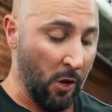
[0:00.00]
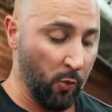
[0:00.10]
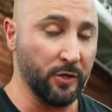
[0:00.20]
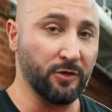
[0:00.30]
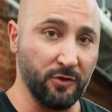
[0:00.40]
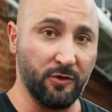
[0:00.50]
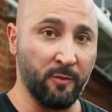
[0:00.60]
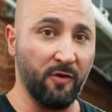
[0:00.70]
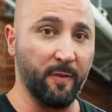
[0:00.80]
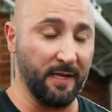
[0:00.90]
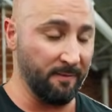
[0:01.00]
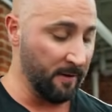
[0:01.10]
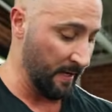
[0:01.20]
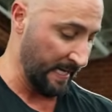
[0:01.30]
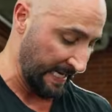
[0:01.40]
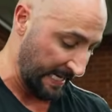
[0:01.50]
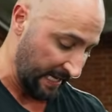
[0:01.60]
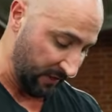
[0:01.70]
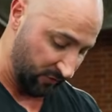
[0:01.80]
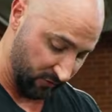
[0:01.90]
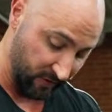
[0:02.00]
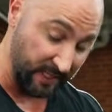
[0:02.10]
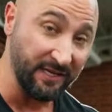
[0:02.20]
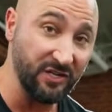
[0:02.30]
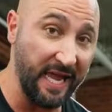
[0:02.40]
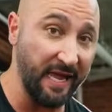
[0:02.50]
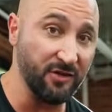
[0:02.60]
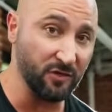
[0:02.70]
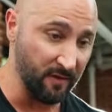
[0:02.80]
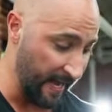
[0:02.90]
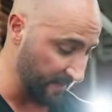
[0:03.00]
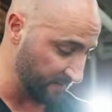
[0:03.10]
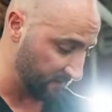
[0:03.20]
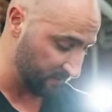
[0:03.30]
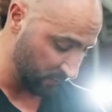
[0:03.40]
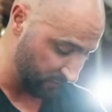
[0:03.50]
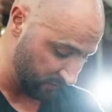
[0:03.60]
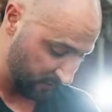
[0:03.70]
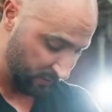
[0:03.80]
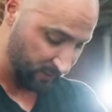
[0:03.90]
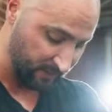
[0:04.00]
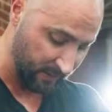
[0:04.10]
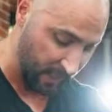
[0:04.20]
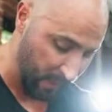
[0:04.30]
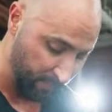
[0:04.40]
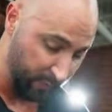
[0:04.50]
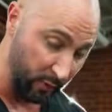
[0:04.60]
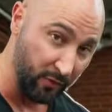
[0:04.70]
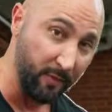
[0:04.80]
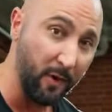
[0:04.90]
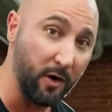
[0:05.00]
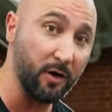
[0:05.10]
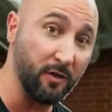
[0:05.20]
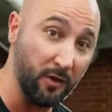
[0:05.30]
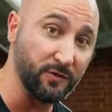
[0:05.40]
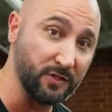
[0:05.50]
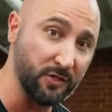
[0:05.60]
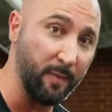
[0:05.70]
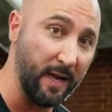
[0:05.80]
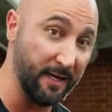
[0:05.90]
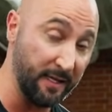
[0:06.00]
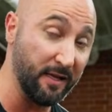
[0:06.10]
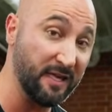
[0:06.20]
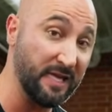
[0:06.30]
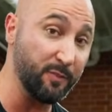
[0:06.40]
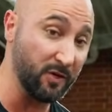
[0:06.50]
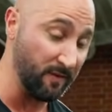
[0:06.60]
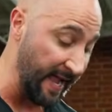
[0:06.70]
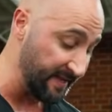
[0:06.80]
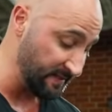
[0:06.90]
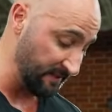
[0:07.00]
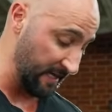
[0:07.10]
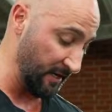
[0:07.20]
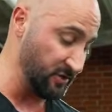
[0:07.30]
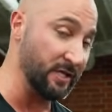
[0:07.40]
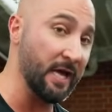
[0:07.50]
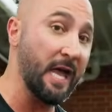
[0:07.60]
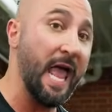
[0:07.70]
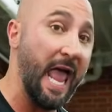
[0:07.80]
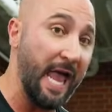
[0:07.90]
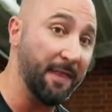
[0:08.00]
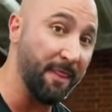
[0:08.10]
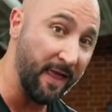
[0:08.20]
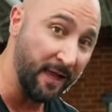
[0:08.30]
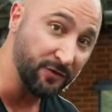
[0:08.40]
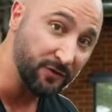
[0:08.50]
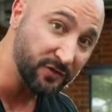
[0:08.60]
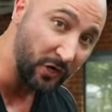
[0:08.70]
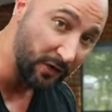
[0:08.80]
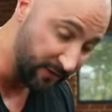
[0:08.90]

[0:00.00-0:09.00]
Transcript: When you do the movement, you're gonna engage your lats. So what you're gonna do is pull the bar close to your body, keep your lats engaged, and then you start